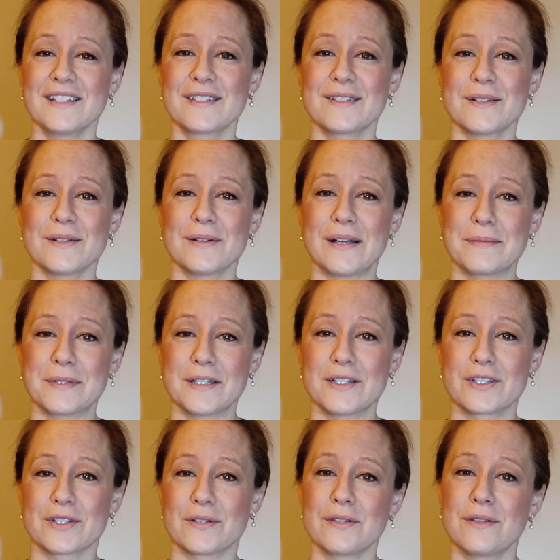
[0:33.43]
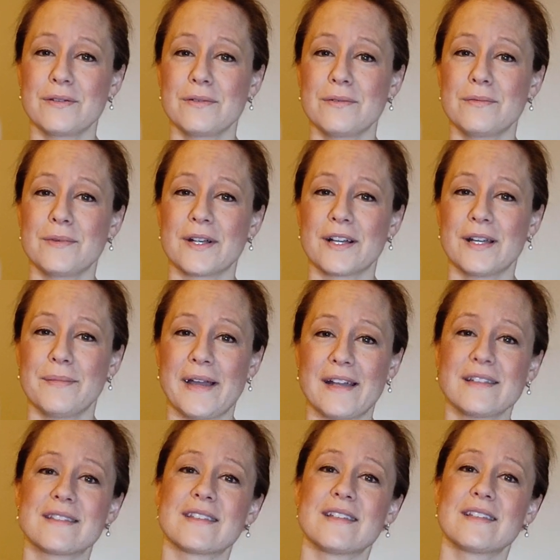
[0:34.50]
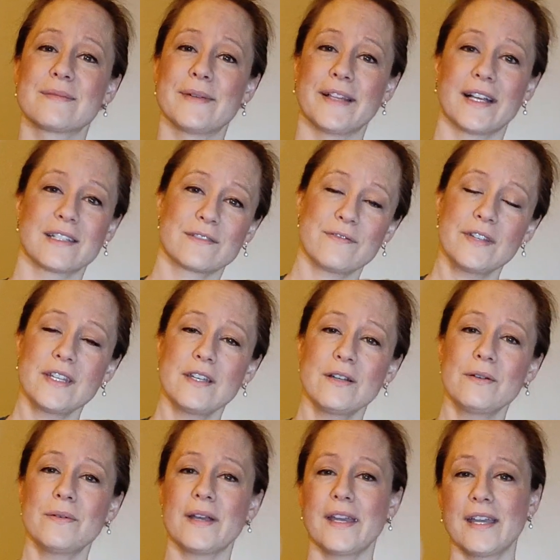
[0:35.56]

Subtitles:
So I'm going to show you where I'm at since my last video,